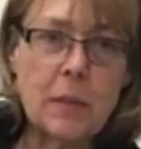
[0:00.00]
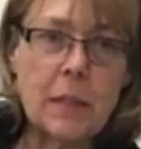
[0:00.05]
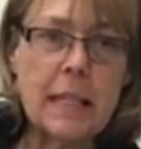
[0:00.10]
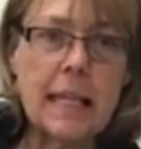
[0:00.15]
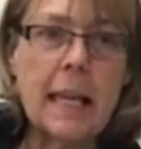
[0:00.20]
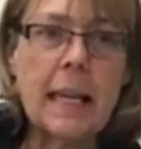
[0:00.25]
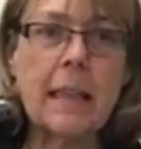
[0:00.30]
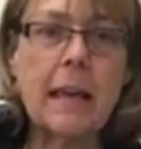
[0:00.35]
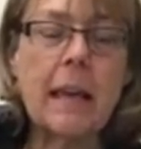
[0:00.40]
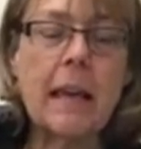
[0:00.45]
put
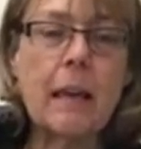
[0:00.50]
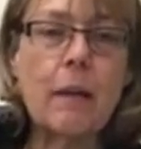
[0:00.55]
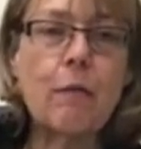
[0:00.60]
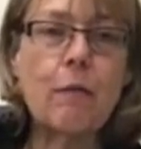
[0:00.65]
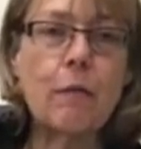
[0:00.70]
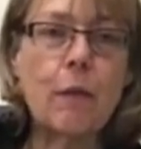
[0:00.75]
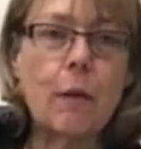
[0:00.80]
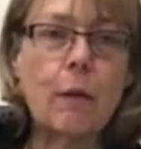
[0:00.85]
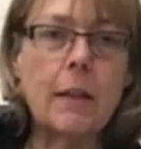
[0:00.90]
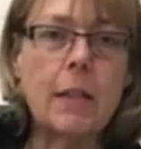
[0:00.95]
together
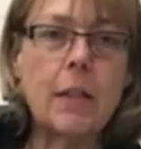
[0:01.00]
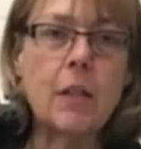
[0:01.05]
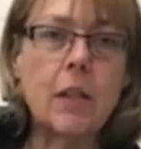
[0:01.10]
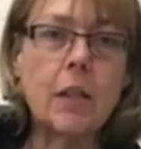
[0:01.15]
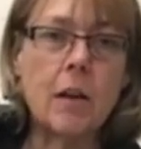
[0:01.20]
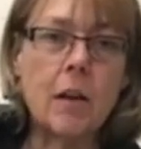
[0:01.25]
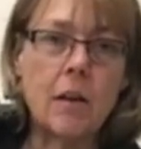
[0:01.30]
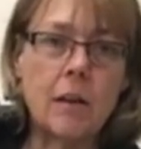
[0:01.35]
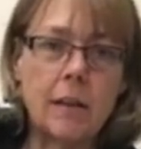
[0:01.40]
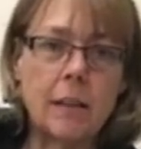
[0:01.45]
a
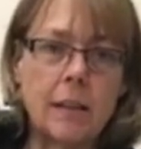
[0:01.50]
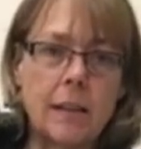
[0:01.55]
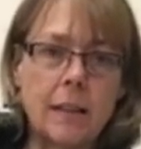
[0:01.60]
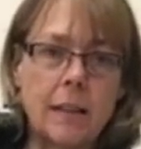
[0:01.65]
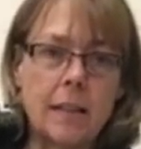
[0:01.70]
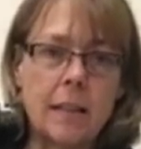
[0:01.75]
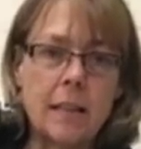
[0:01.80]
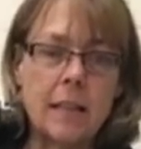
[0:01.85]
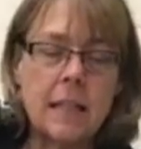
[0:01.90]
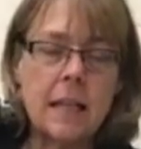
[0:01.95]
foliage
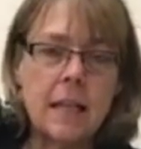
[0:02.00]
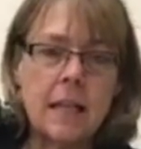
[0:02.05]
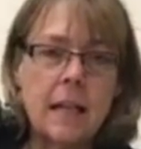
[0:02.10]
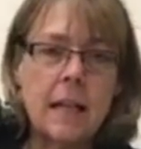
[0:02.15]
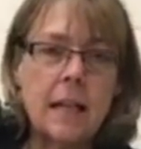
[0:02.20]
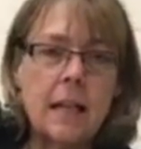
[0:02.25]
garland.